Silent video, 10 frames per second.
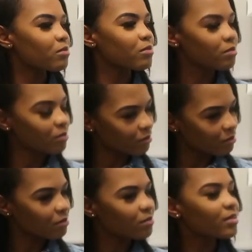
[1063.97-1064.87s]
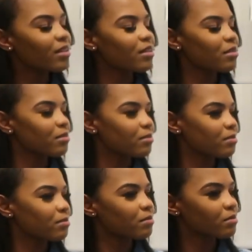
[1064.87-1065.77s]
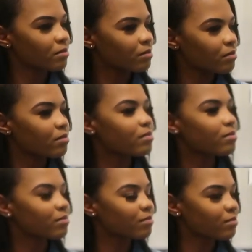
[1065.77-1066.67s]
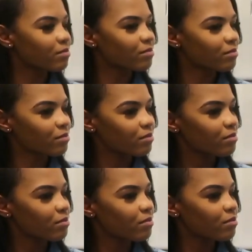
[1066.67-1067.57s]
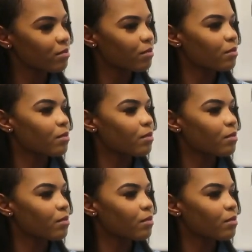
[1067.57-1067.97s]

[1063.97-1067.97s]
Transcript: No words are spoken by the person on screen.